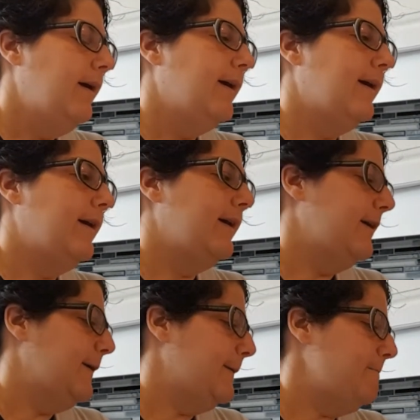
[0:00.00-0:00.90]

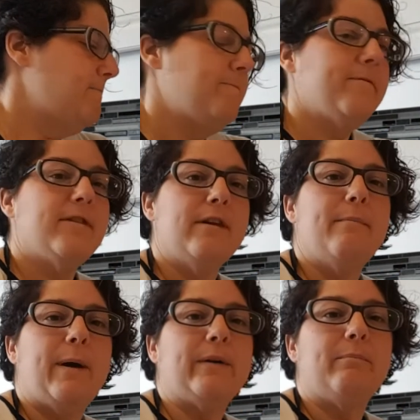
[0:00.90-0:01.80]
Um, the
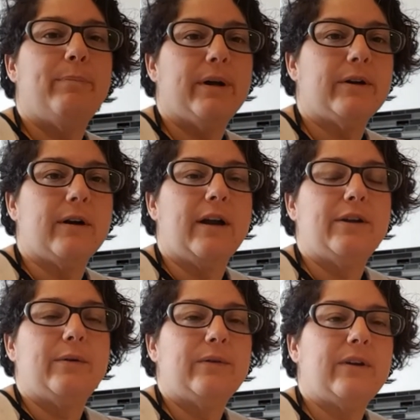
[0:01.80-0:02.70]
amount of butter I
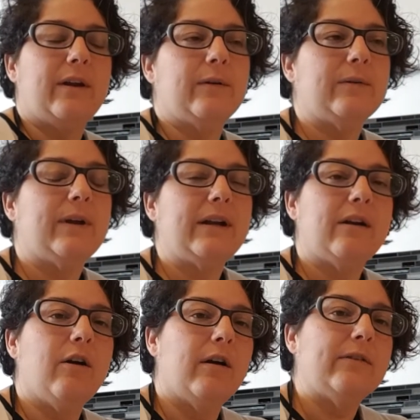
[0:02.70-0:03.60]
used. I also get
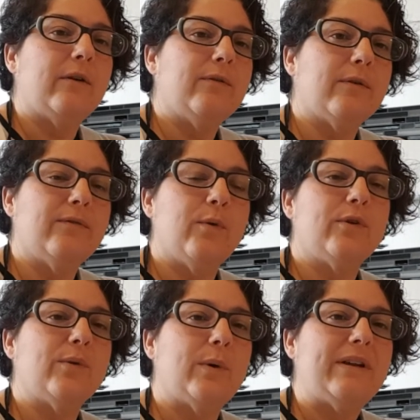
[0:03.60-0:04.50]
at Costco for
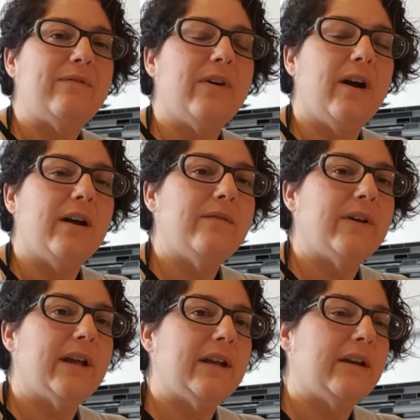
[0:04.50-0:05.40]

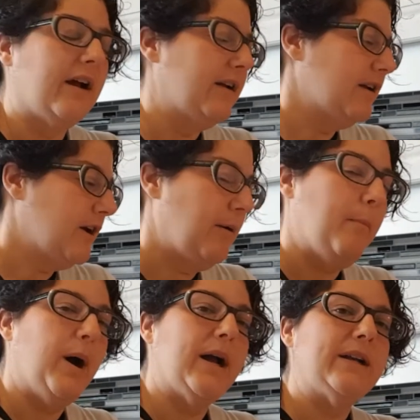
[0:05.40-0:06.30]
4.25, and
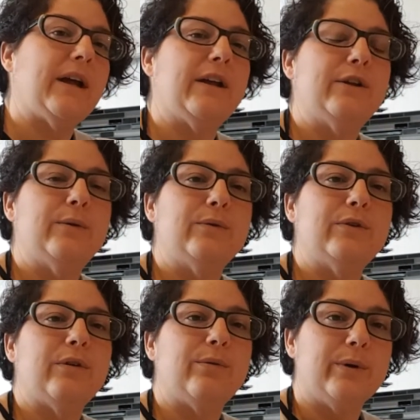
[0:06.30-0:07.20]
combined I used
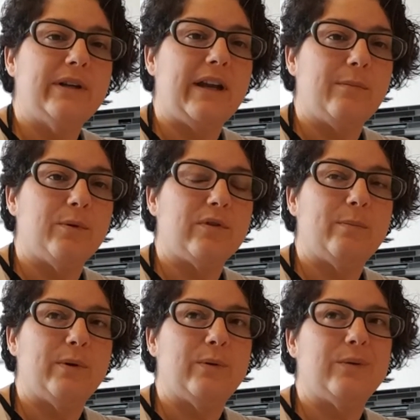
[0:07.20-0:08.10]
three
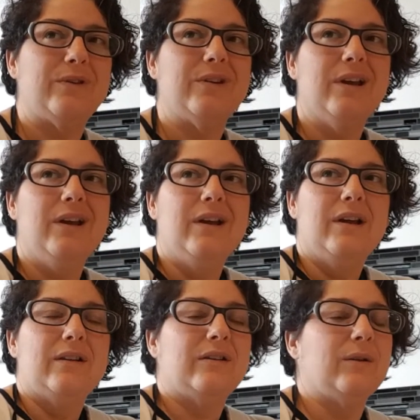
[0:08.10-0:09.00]
tablespoons
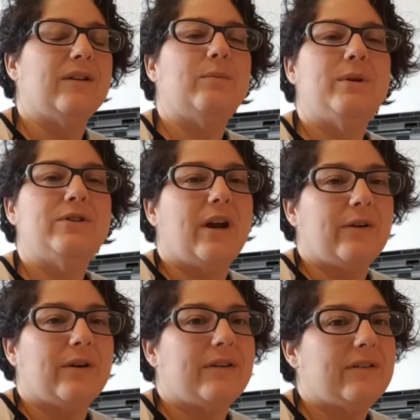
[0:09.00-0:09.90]
so let's be
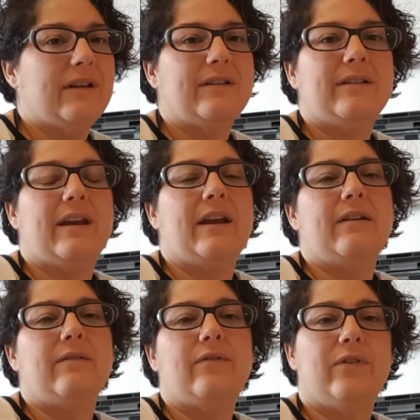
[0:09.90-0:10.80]
generous and
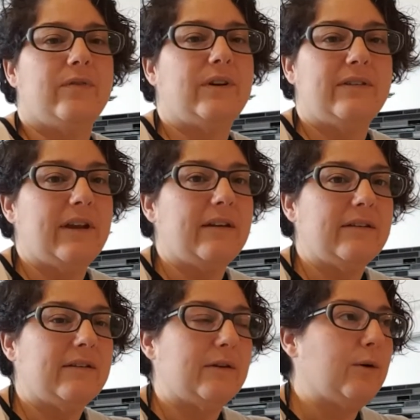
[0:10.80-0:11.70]
say 50
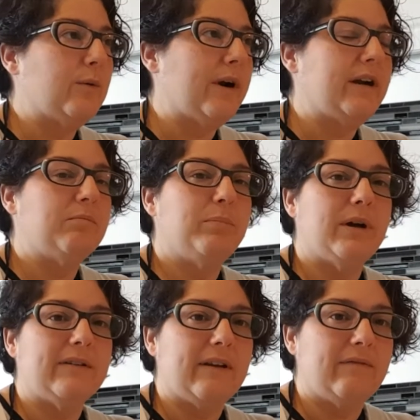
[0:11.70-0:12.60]
cents. So we're at a
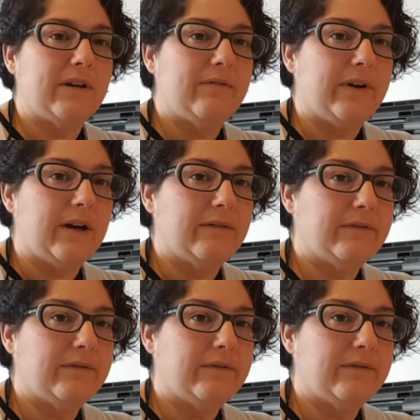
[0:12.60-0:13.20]
buck 75.